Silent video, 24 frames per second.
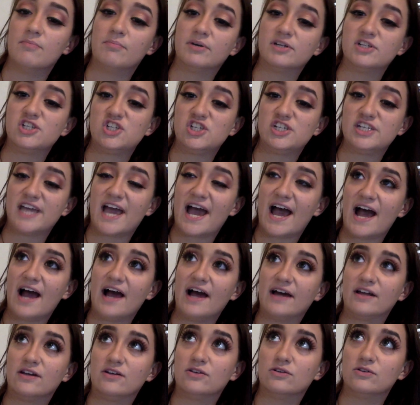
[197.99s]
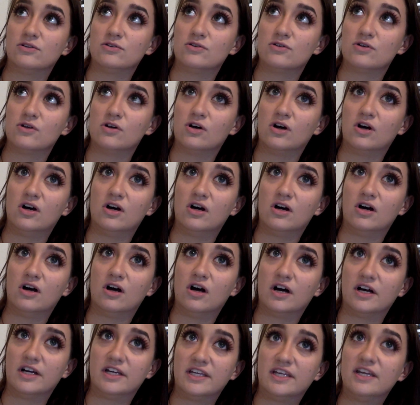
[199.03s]
but she had
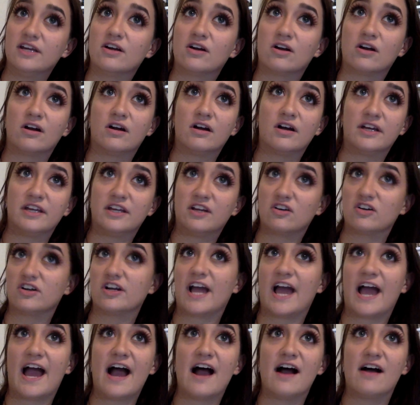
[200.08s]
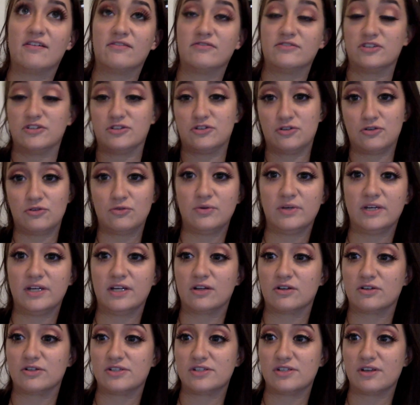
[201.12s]
a year, a year and a half to two
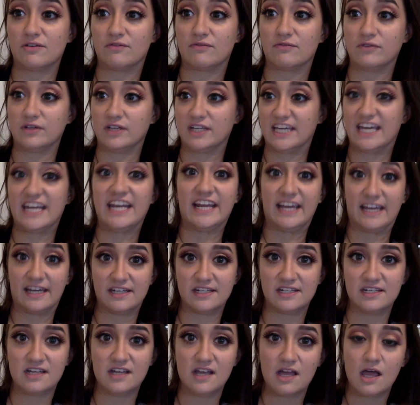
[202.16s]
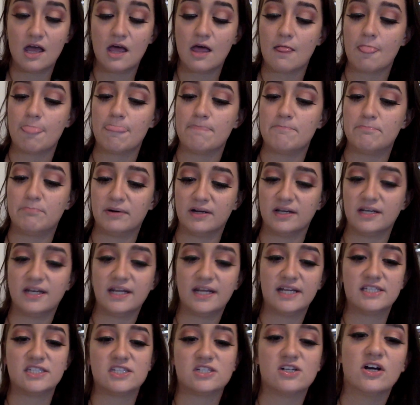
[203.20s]
years of getting it. But
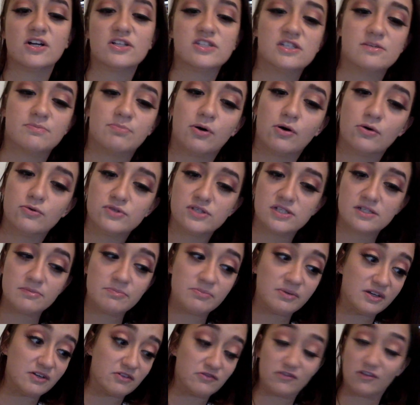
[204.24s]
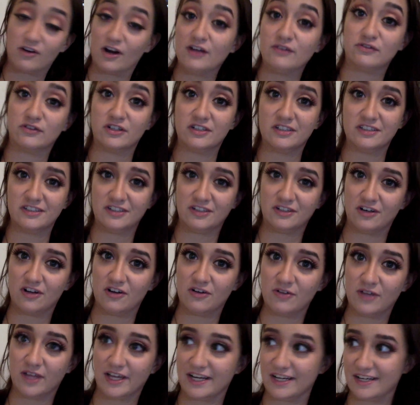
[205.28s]
it's not supposed to be forever, you
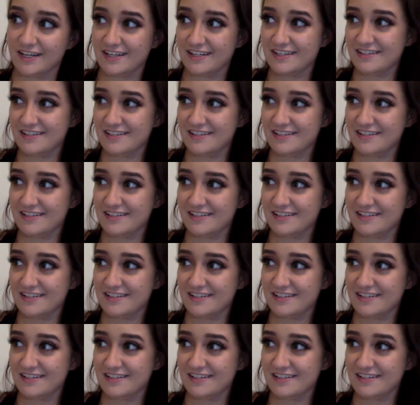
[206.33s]
know, like